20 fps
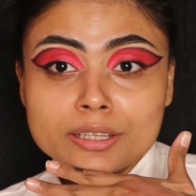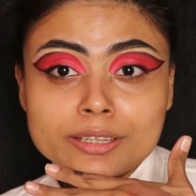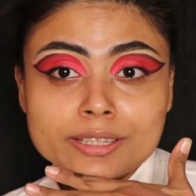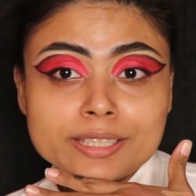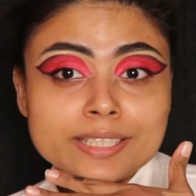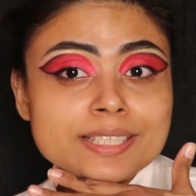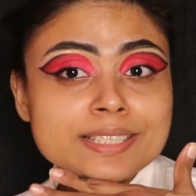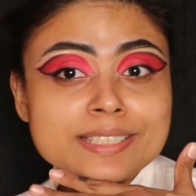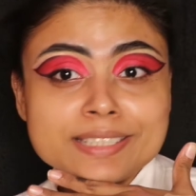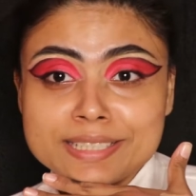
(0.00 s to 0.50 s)

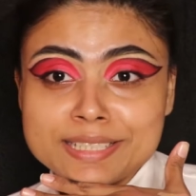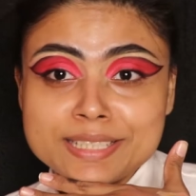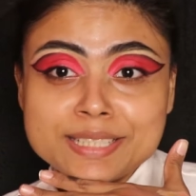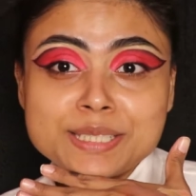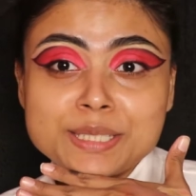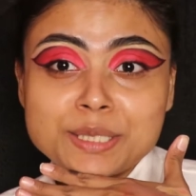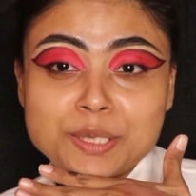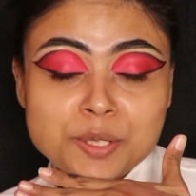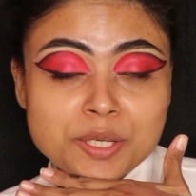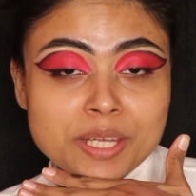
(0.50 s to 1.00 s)
this
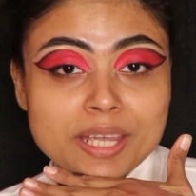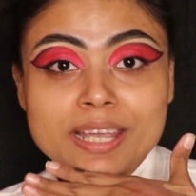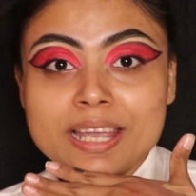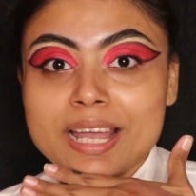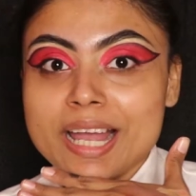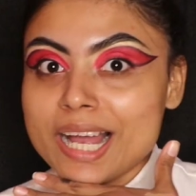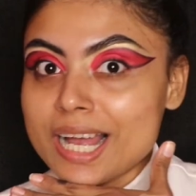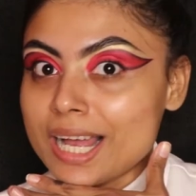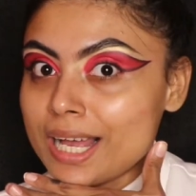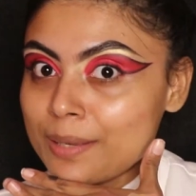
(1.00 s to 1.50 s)
is looking
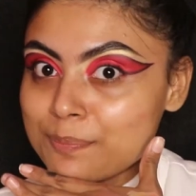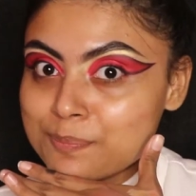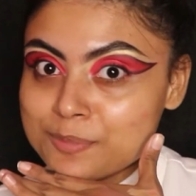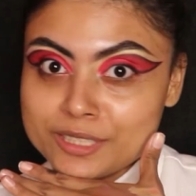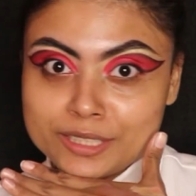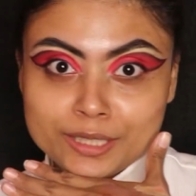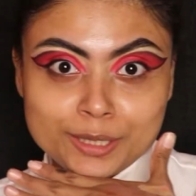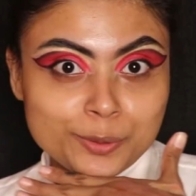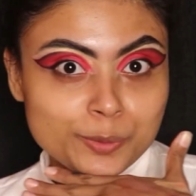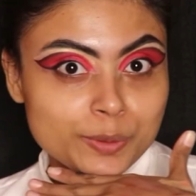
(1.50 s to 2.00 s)

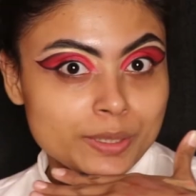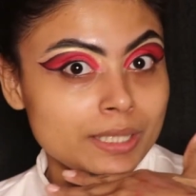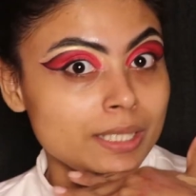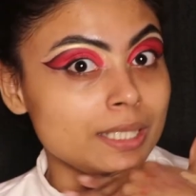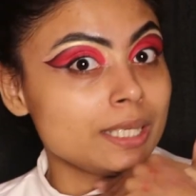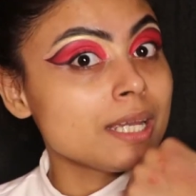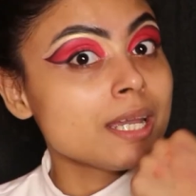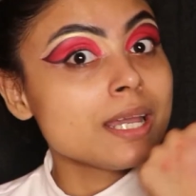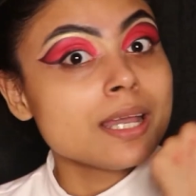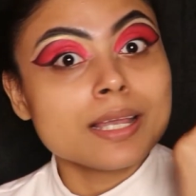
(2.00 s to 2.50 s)

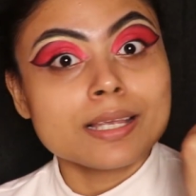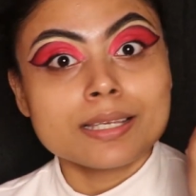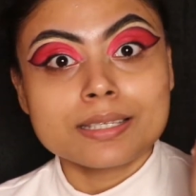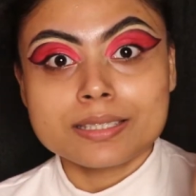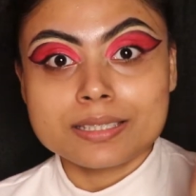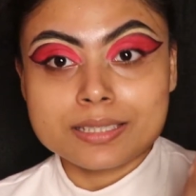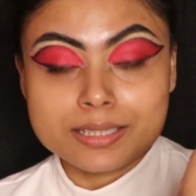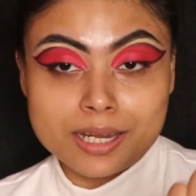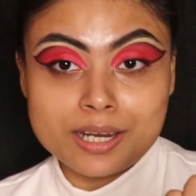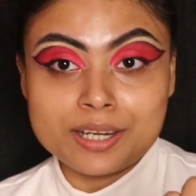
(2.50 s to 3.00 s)
absolutely
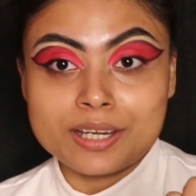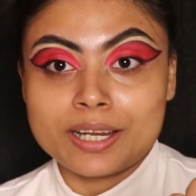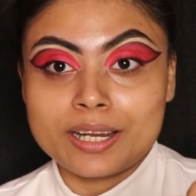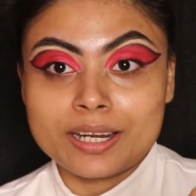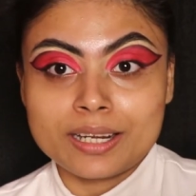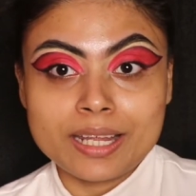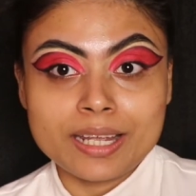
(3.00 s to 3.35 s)
stunning.